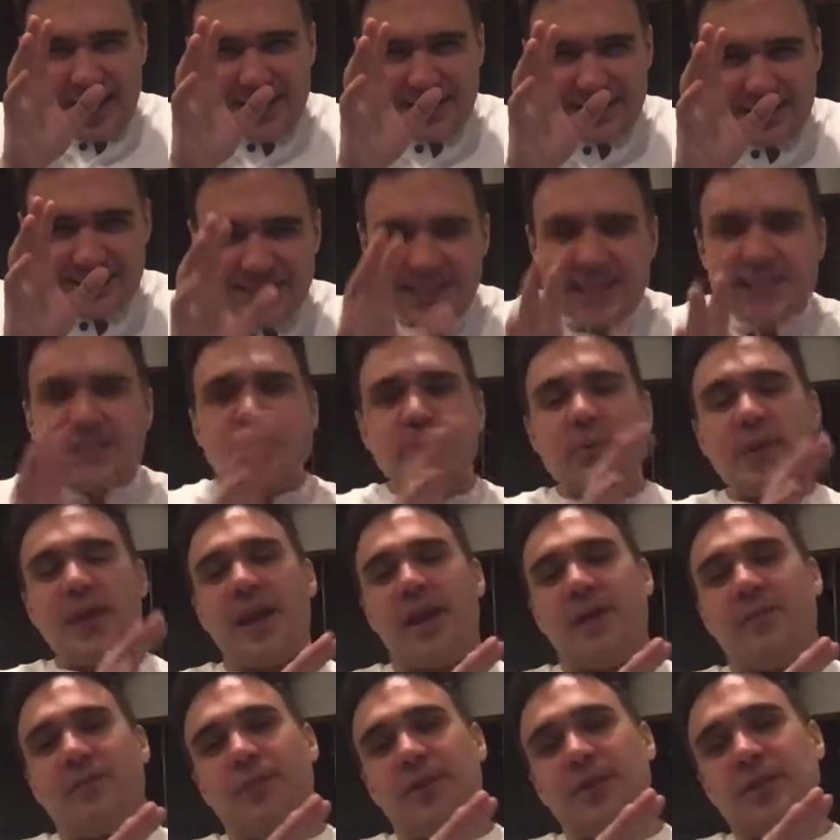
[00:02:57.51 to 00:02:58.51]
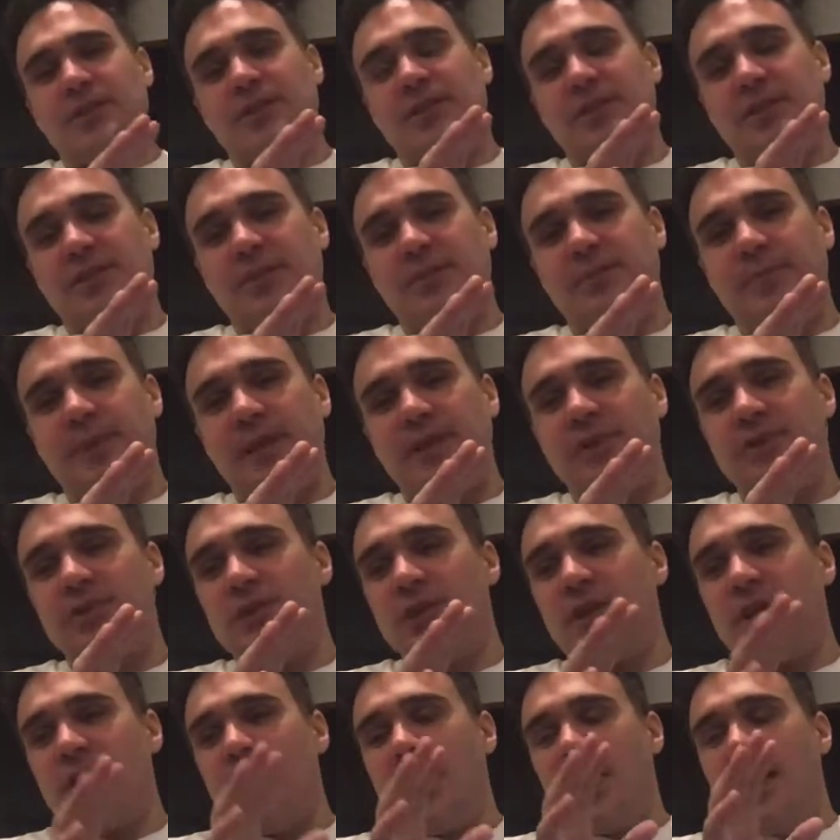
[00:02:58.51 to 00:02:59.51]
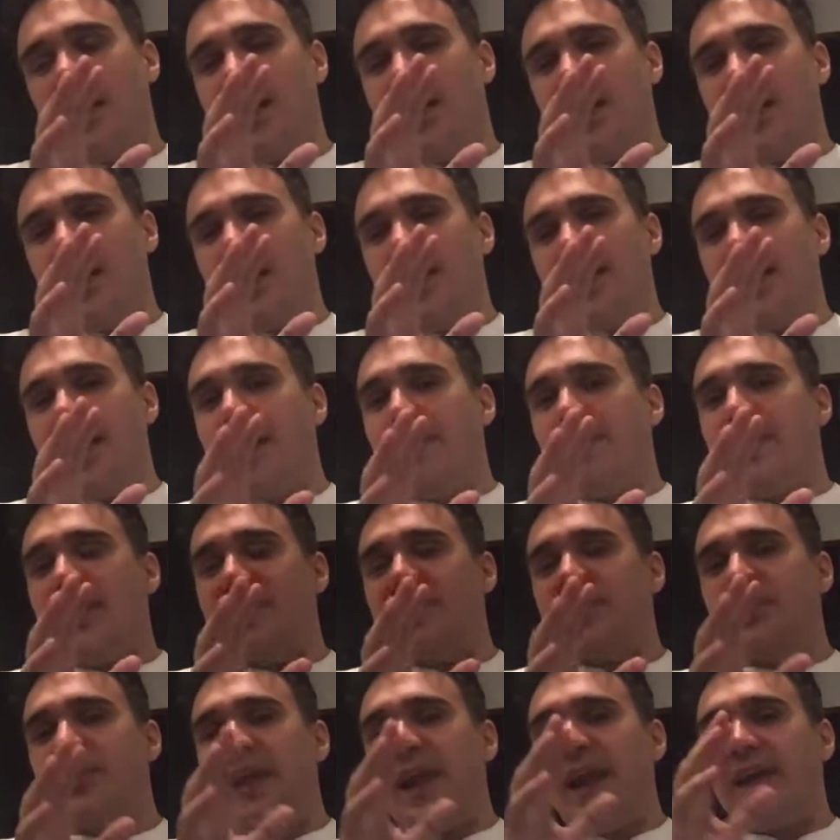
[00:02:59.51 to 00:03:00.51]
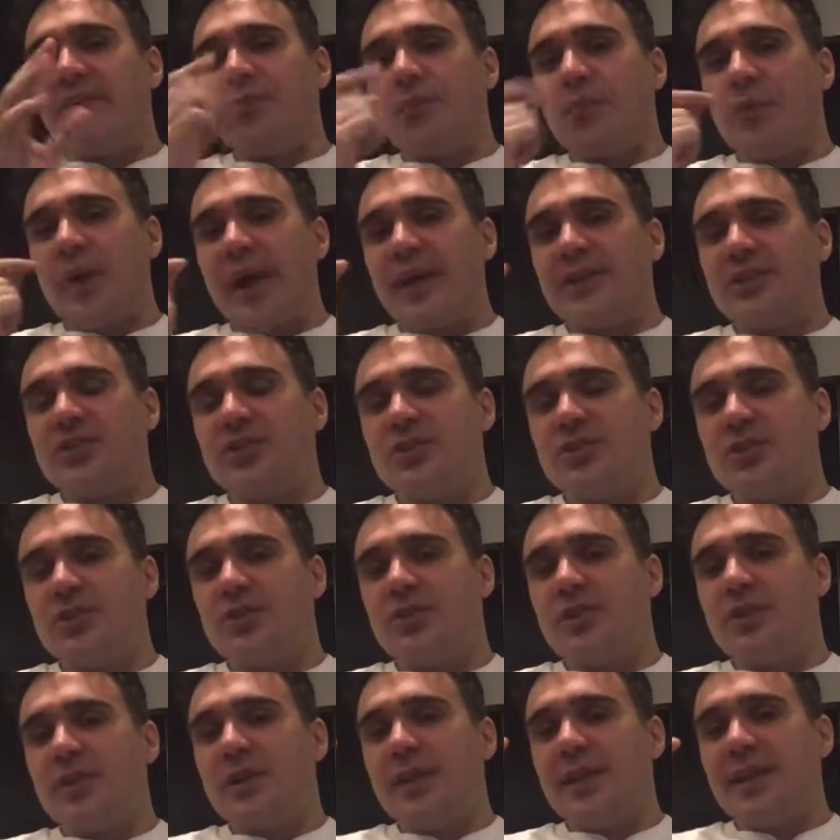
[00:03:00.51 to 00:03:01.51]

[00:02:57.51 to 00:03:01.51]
since we have reason and speech, that means we have rational